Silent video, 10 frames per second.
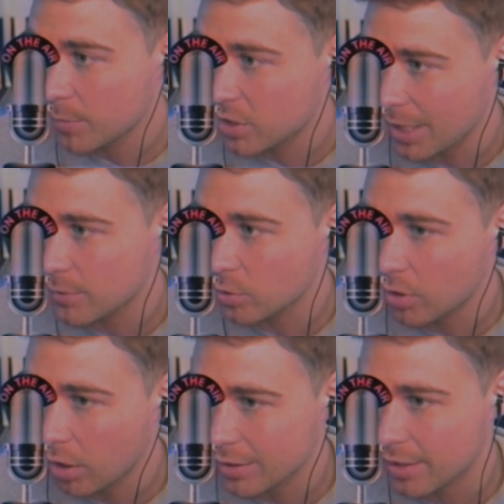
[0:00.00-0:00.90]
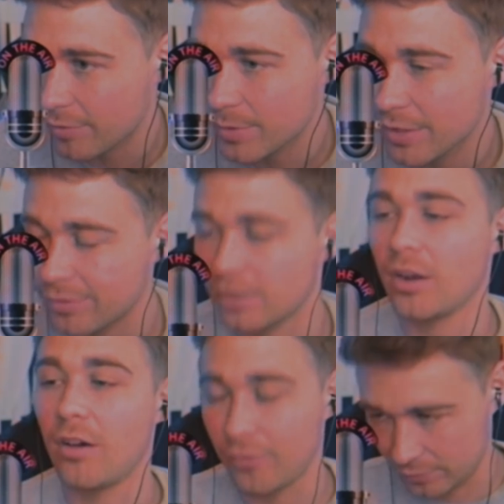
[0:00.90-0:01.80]
But James Allcott is cut from a different
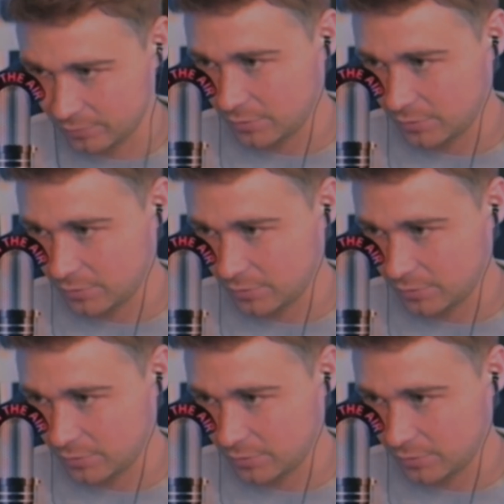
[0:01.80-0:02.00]
cloth.